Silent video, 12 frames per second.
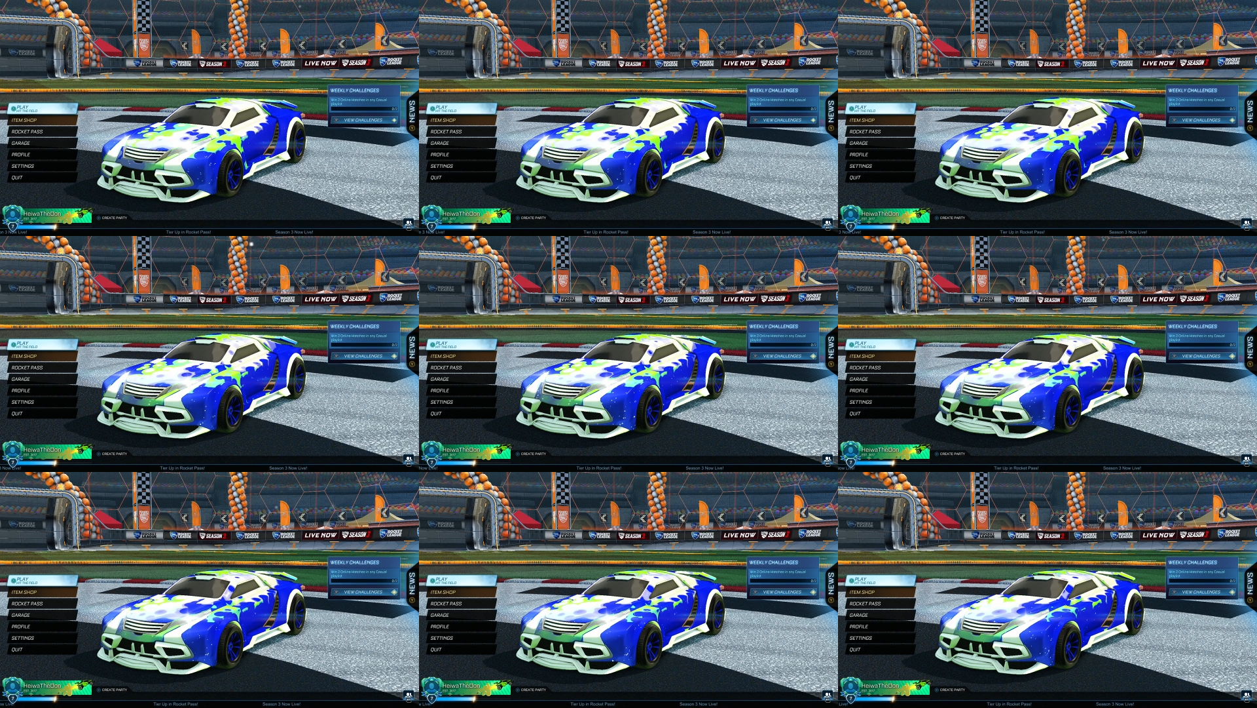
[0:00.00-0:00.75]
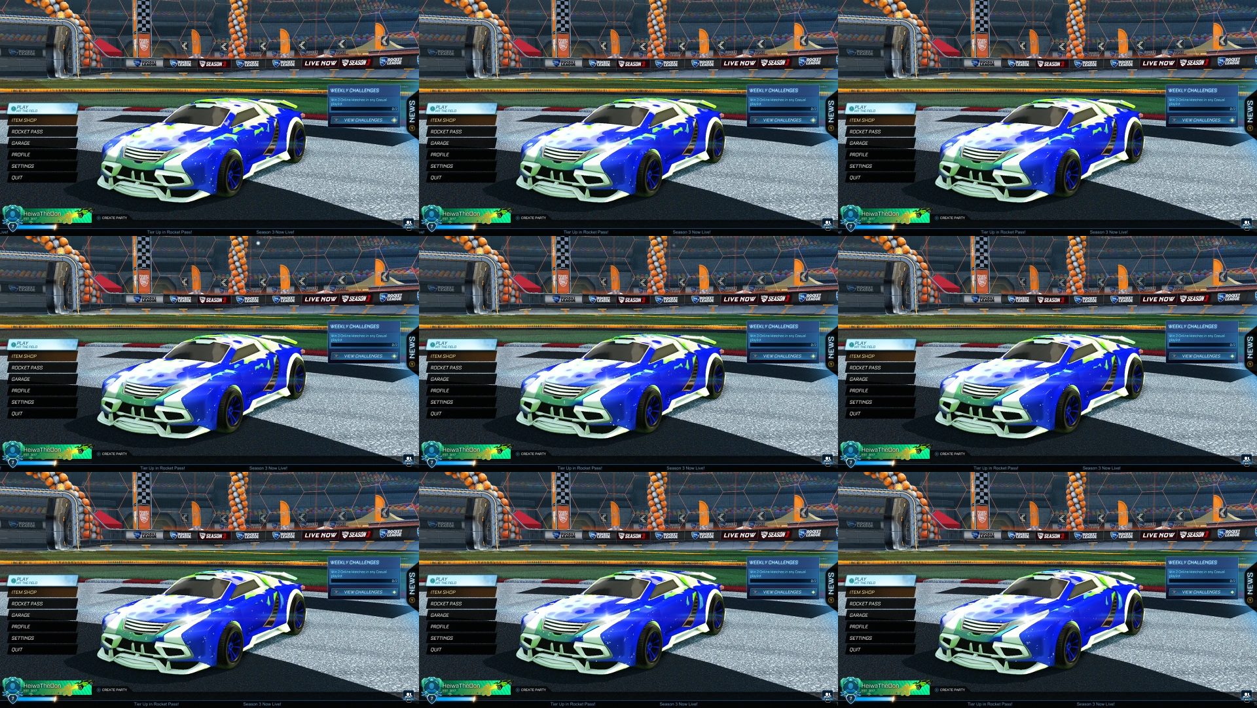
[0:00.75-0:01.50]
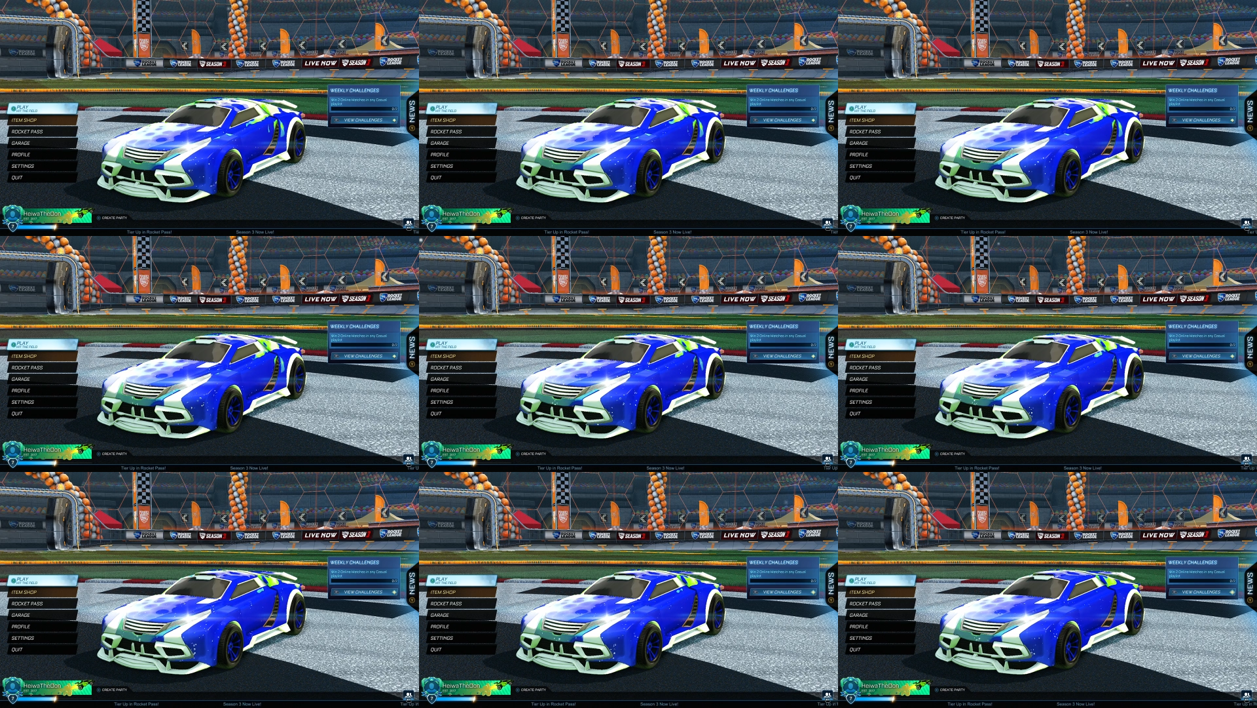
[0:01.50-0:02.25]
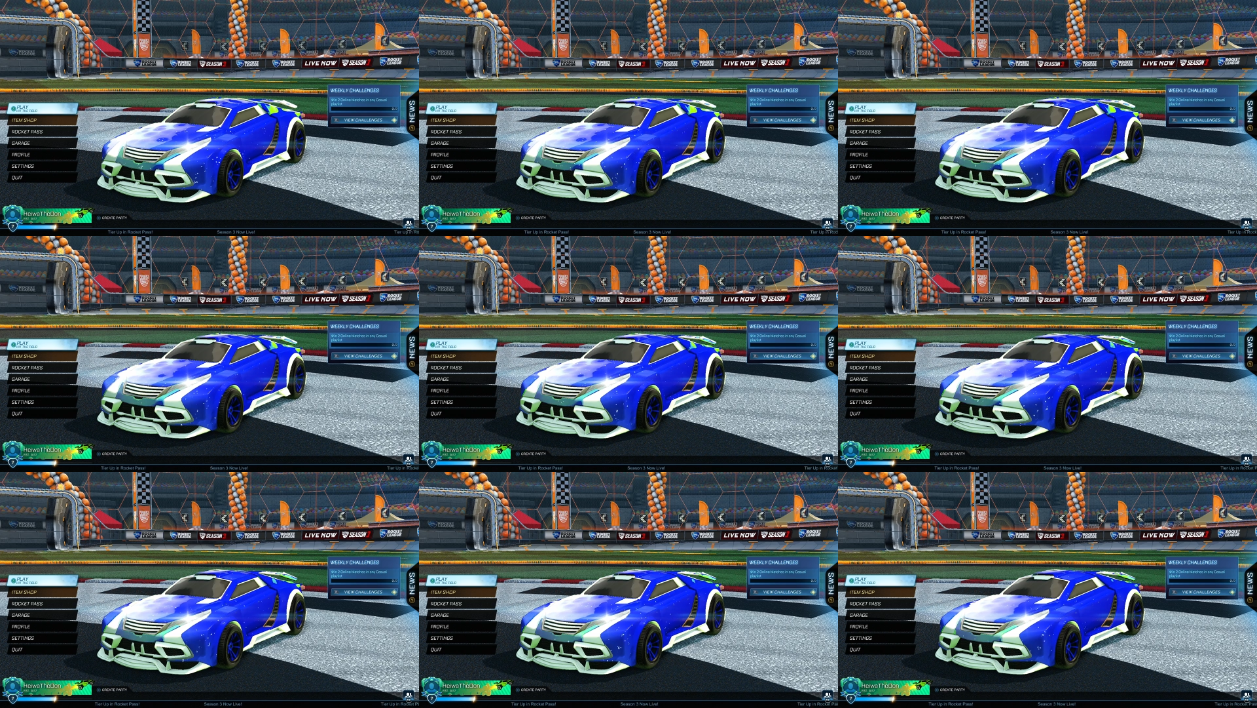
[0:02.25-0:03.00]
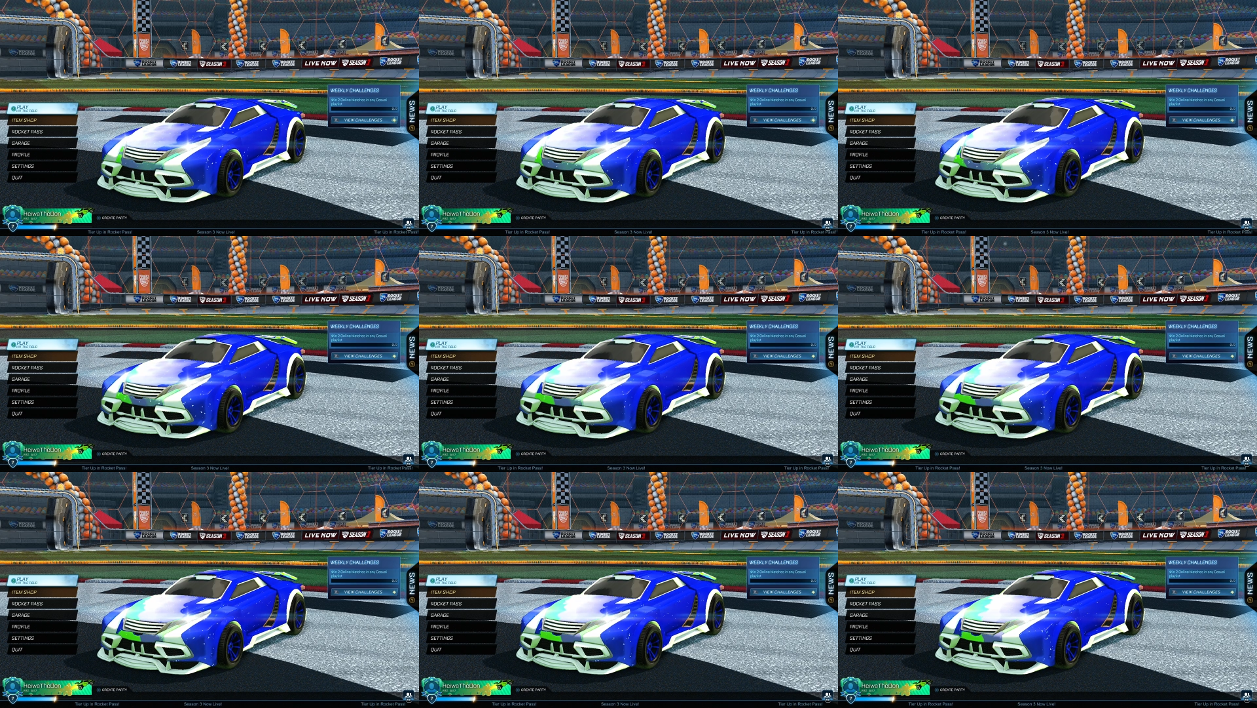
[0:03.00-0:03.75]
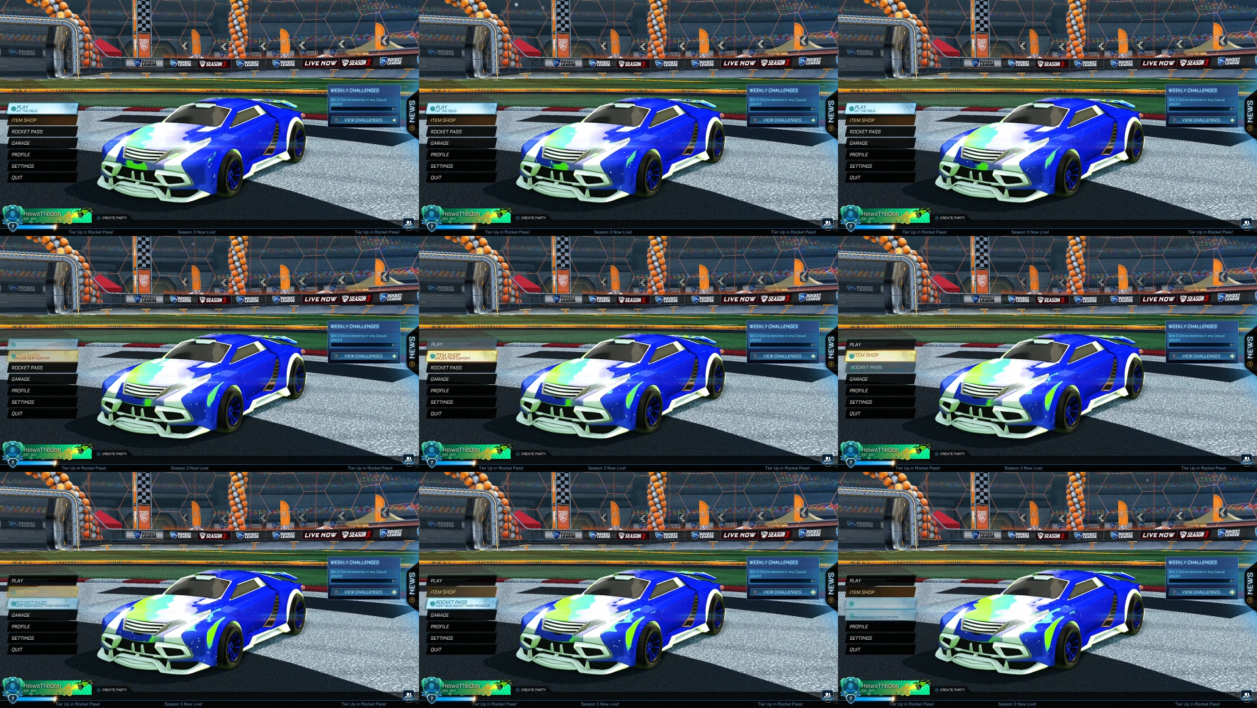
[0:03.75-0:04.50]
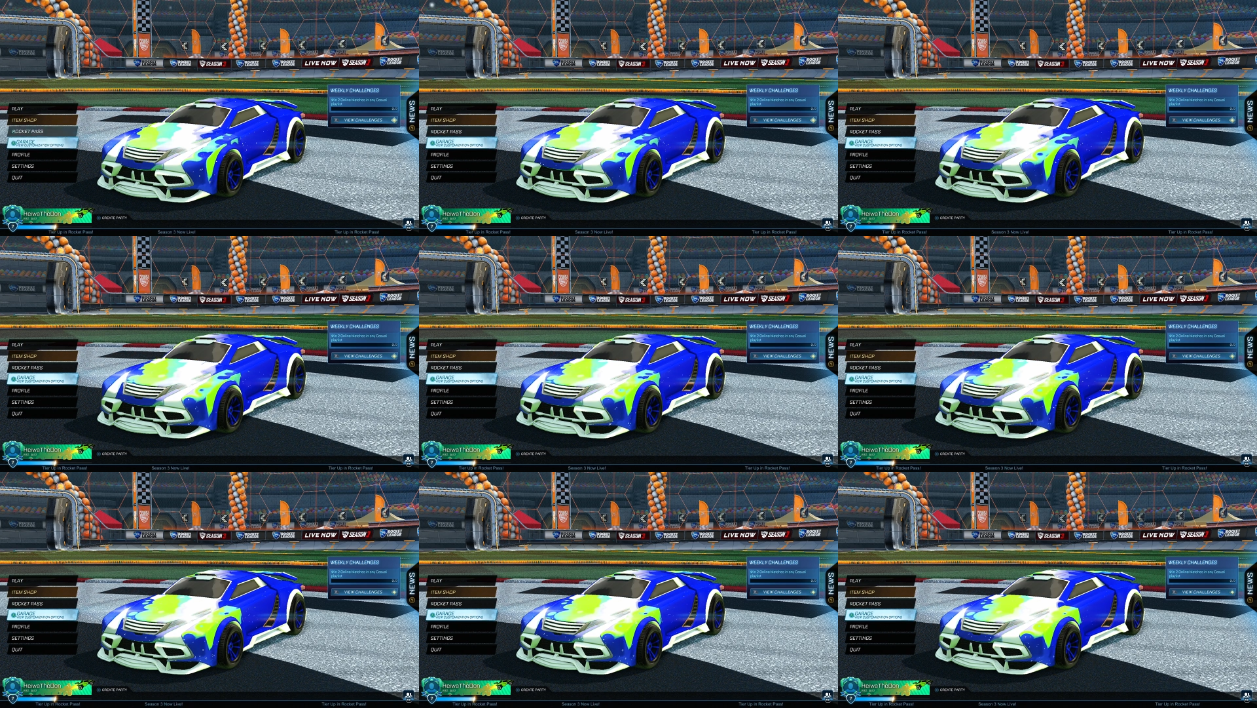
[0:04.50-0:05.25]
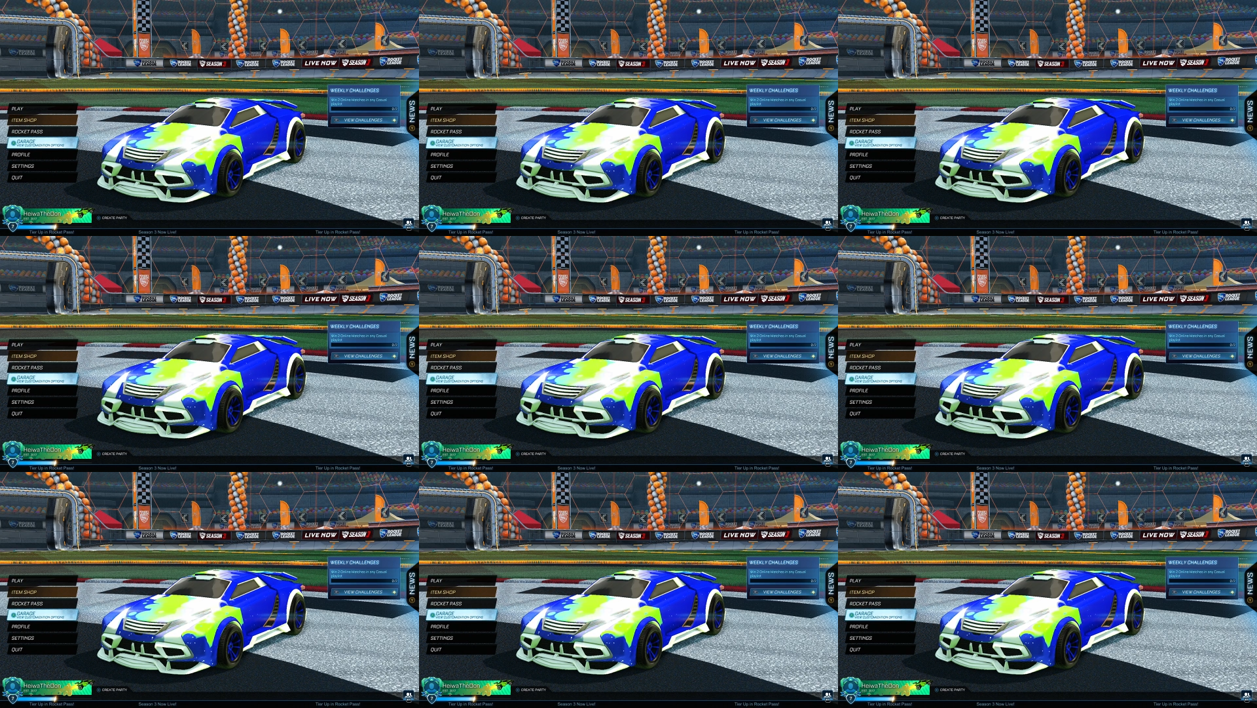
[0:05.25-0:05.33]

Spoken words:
(no speaker visible)